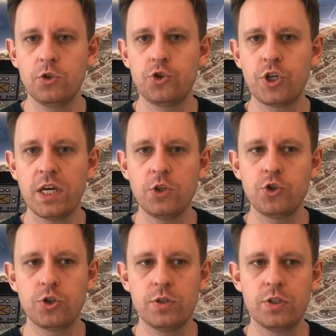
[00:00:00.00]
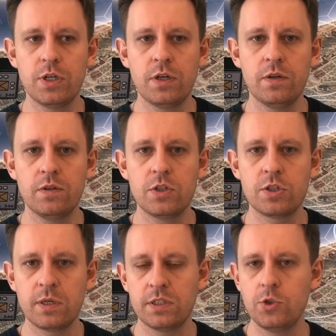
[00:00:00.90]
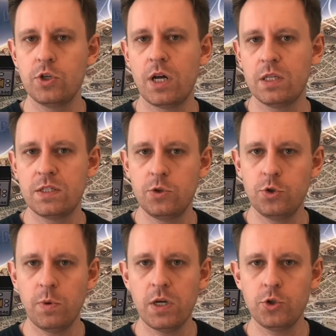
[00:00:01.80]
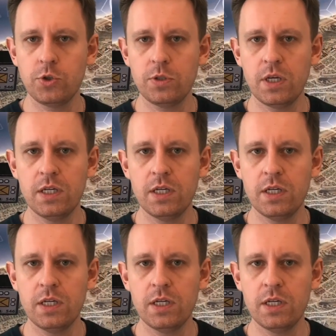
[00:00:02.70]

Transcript: change the strategical situation